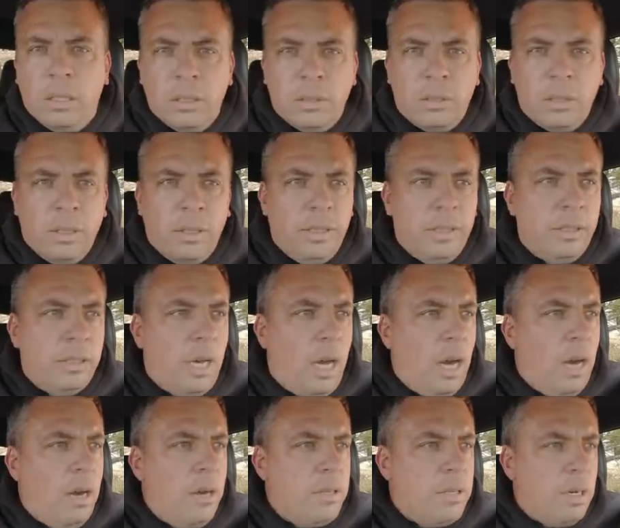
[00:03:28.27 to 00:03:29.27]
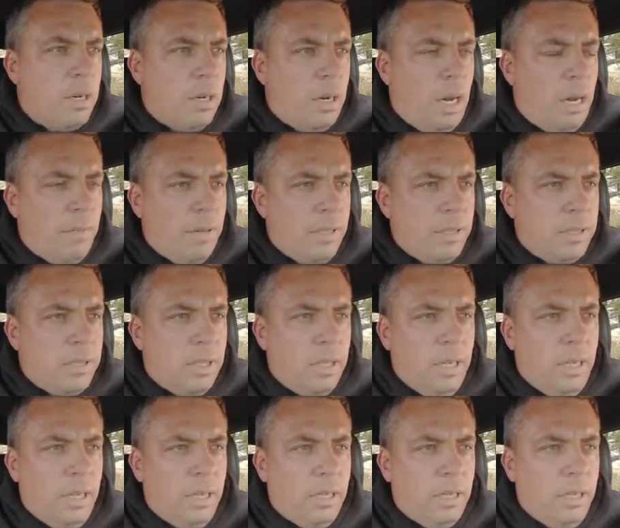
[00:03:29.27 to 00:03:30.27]
So these tires are
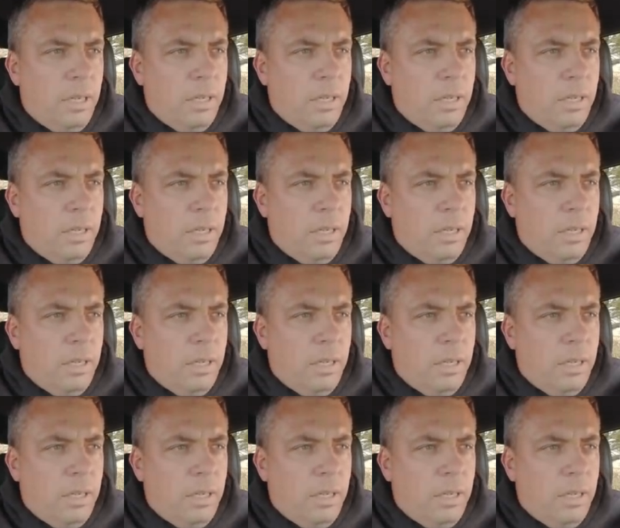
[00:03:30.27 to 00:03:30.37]
obviously,